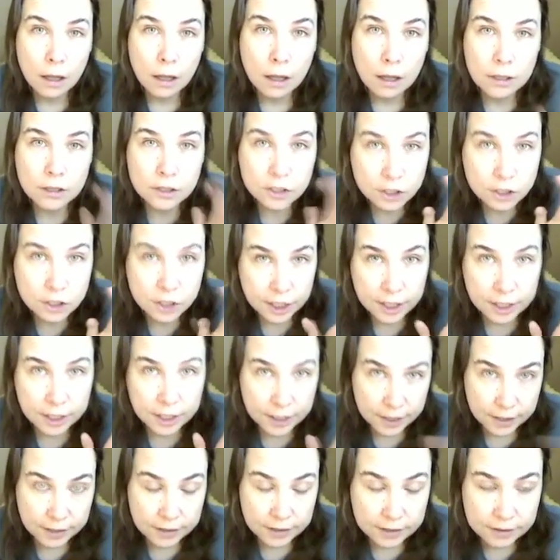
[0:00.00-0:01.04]
She
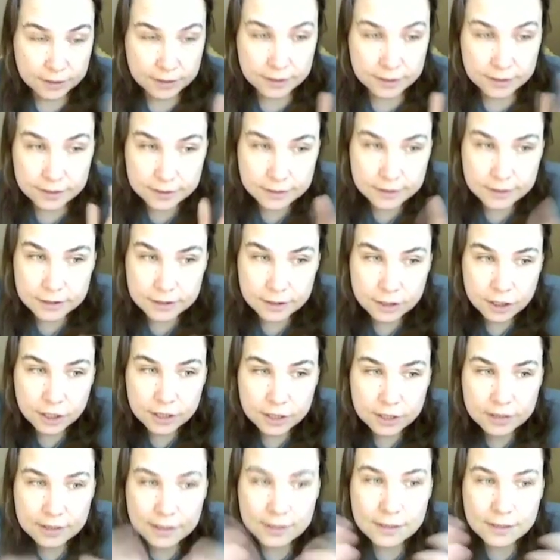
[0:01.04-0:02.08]
is
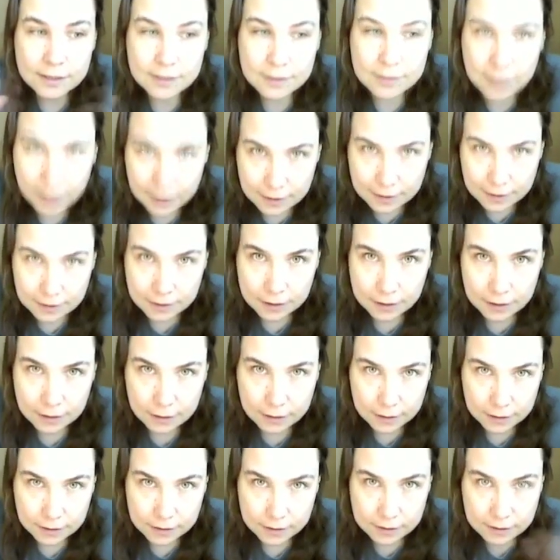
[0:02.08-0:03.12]
discussing
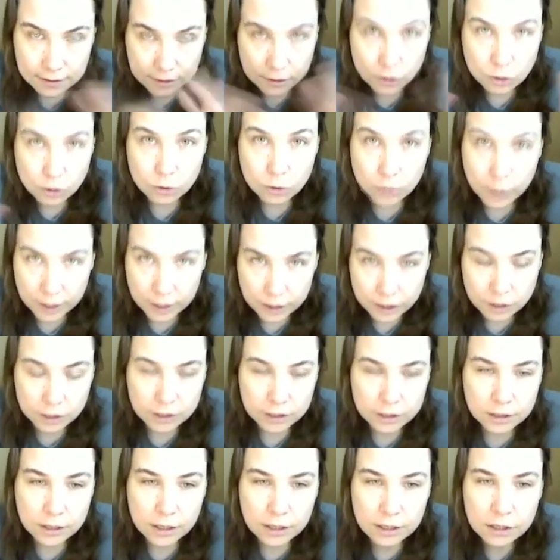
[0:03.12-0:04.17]
this
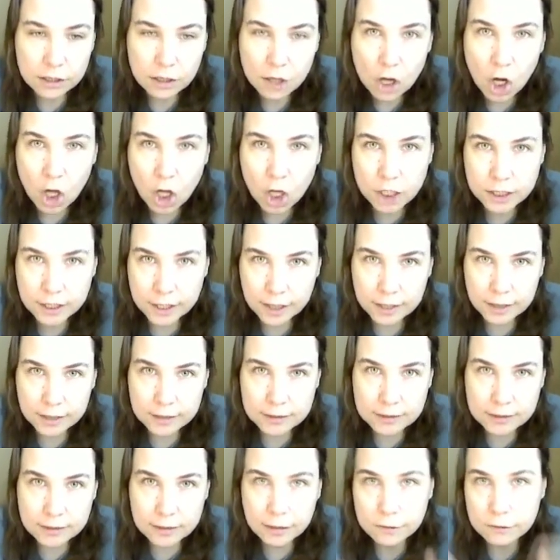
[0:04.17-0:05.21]
situation in the
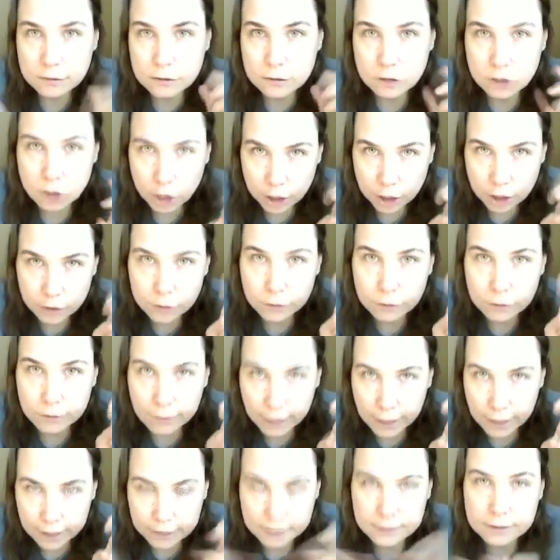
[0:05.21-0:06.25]
context of gendered
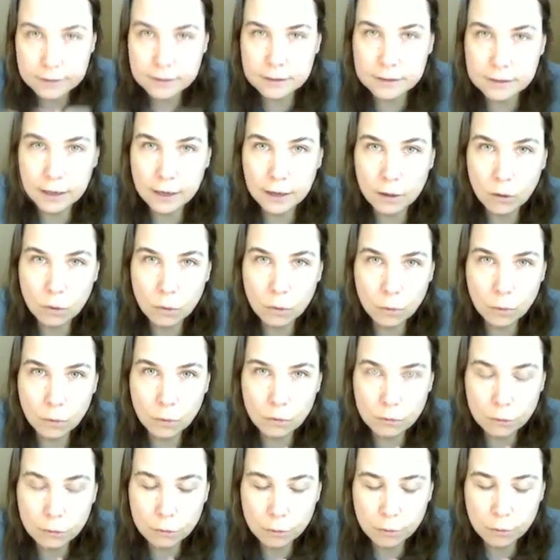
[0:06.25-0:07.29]
violence. Now,
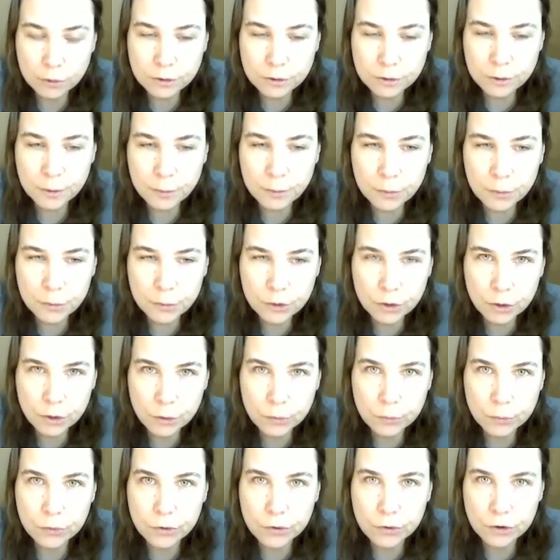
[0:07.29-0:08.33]
for most people who
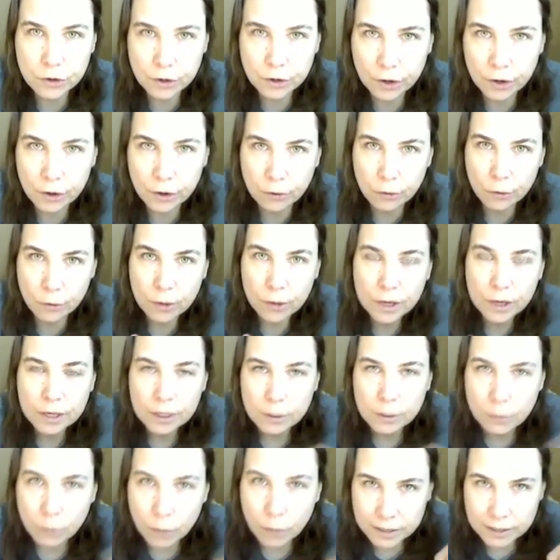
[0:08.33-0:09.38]
don't know
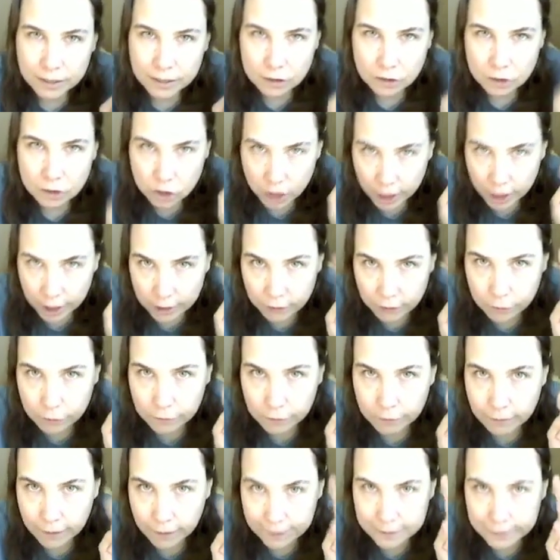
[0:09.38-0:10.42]
what gendered
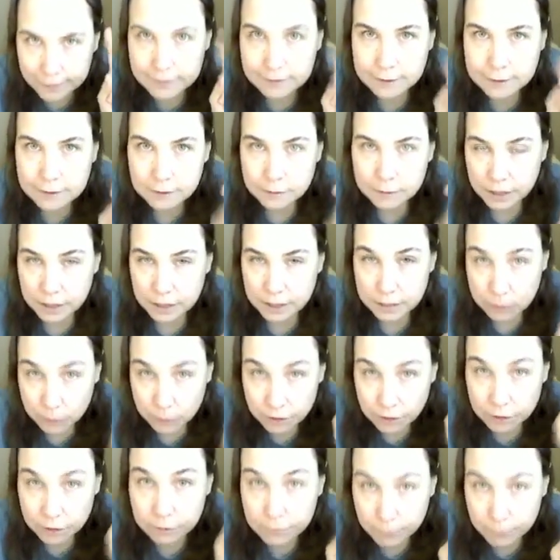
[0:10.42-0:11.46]
violence means,
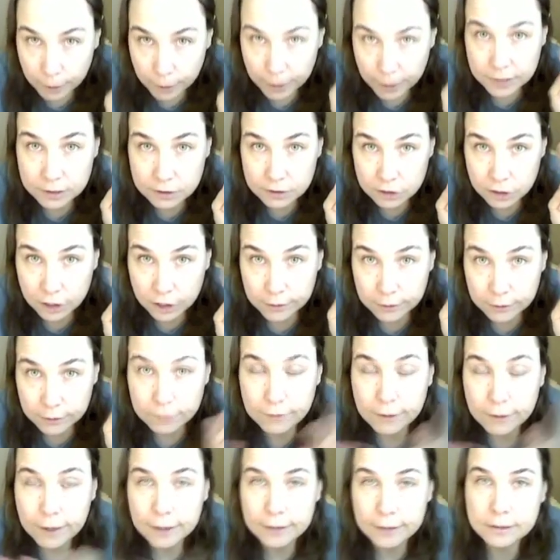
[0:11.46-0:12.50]
what the phrase gendered
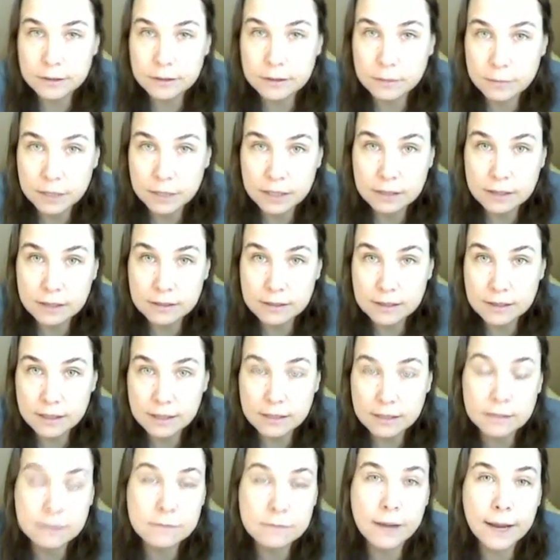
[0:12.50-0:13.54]
violence means
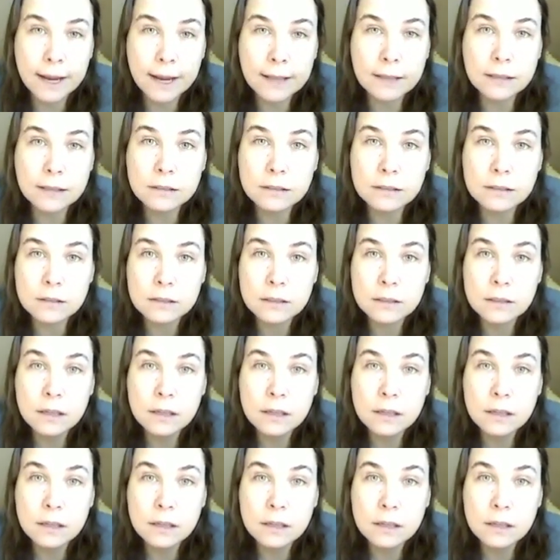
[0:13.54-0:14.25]
is violence